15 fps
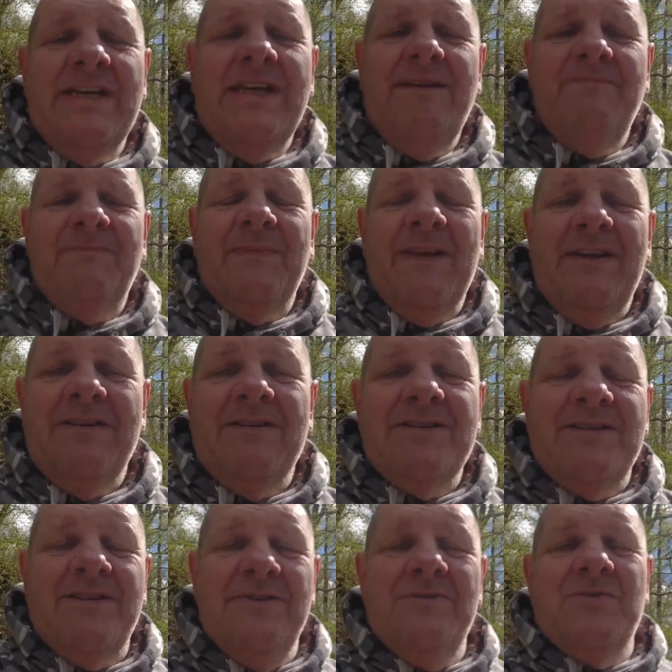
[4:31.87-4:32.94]
said it, and I
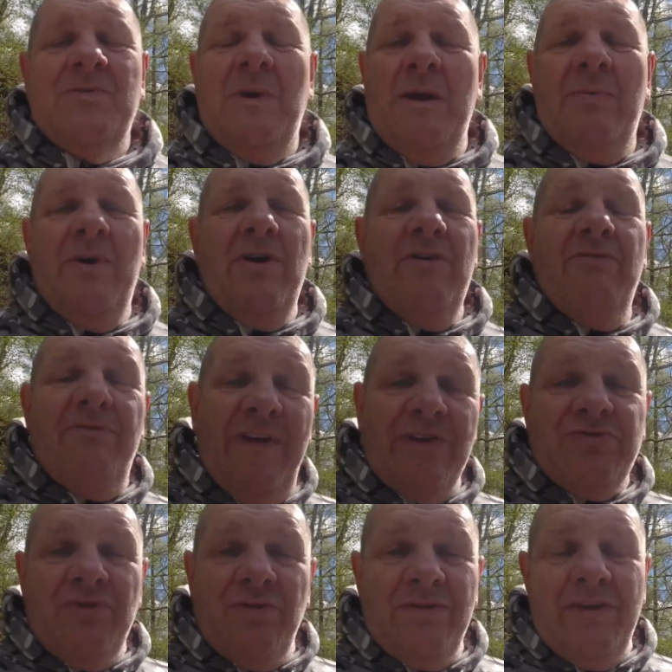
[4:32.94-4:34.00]
still swear by it.
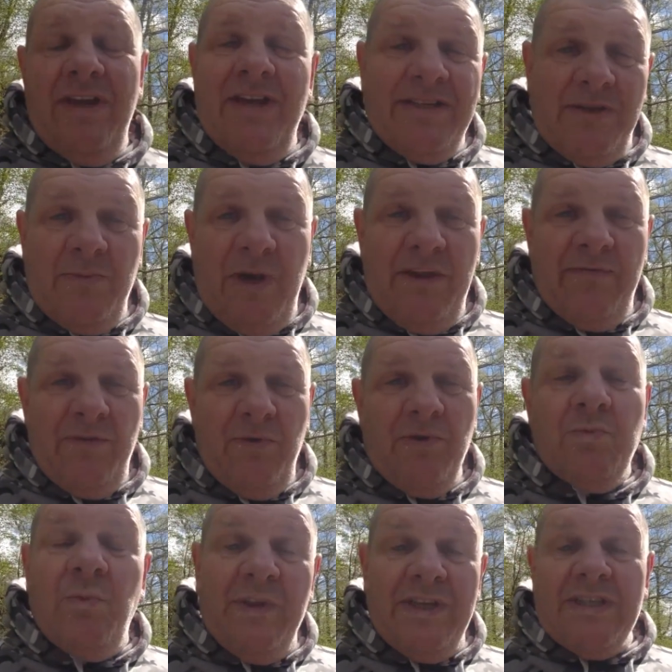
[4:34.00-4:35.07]
Victron is the way
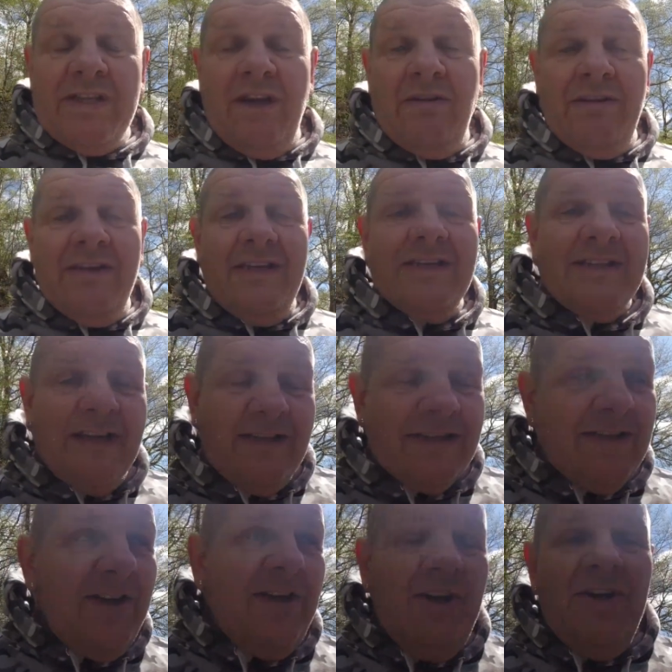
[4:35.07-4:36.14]
forward with your solar these
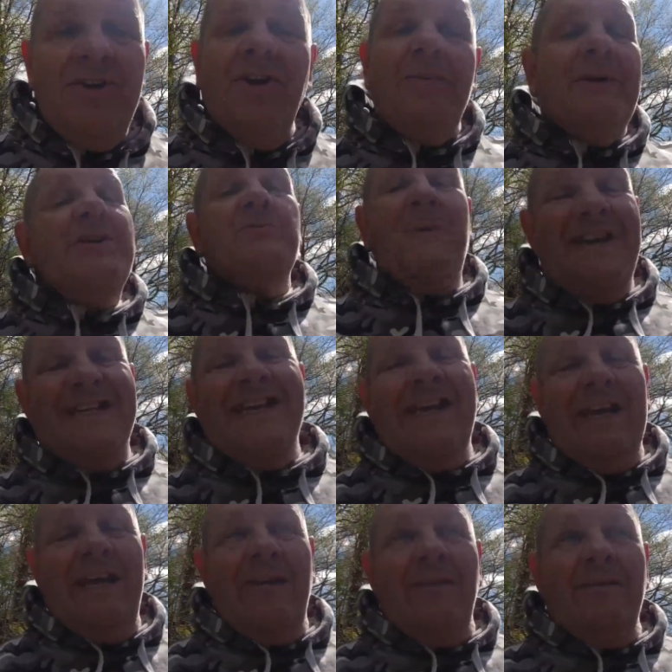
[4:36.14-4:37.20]
days. Not because we
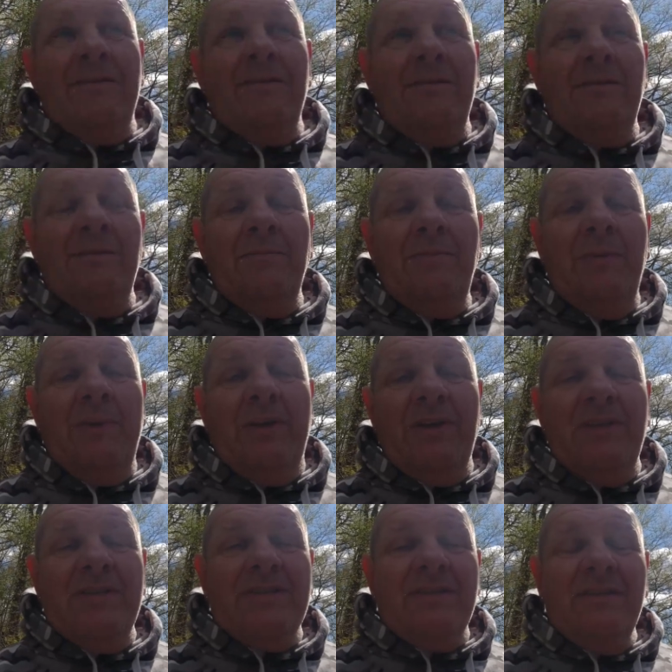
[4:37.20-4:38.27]
sell it, but
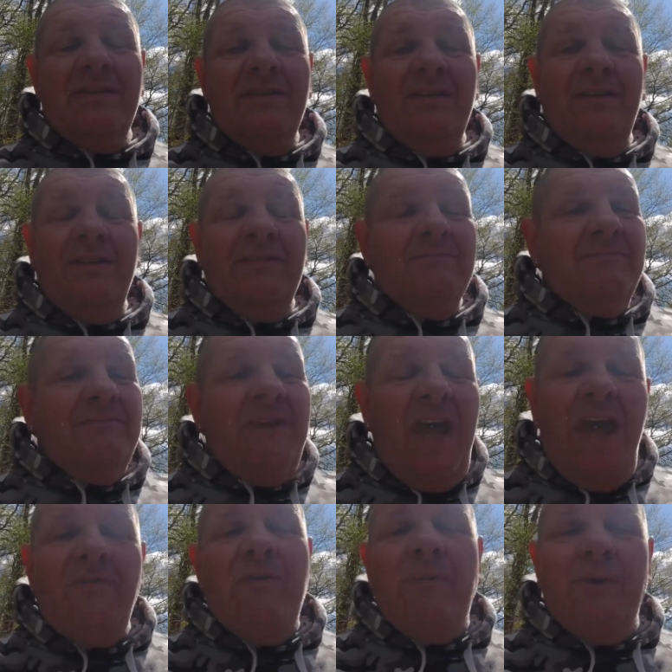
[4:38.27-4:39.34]
because
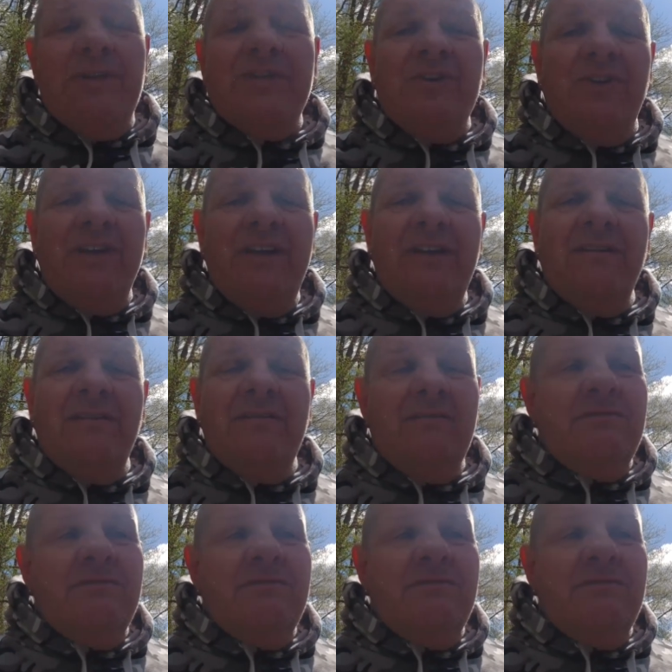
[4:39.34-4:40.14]
everybody's got it,